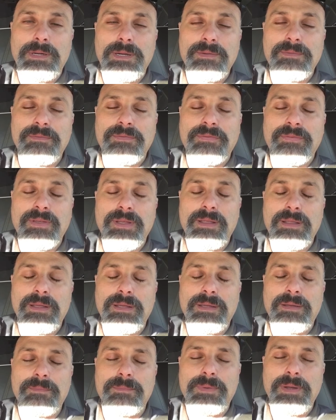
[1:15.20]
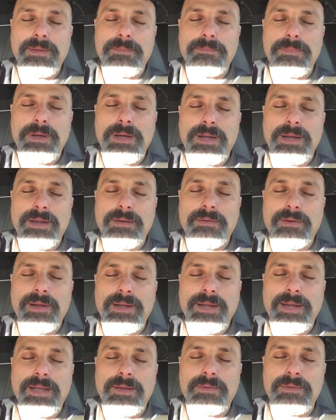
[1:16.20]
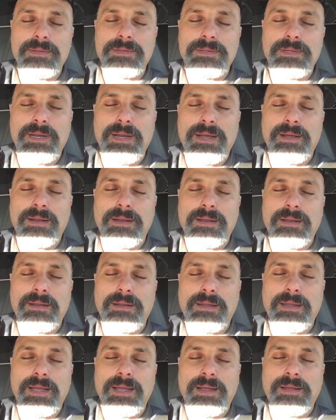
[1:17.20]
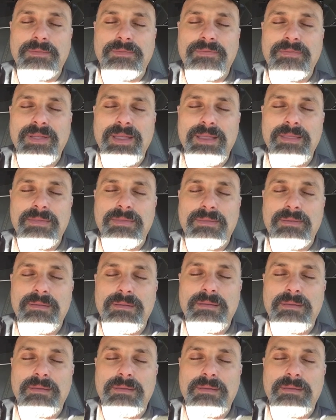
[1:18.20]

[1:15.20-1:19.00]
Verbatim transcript: feeling in my body right now is not a lack of faith.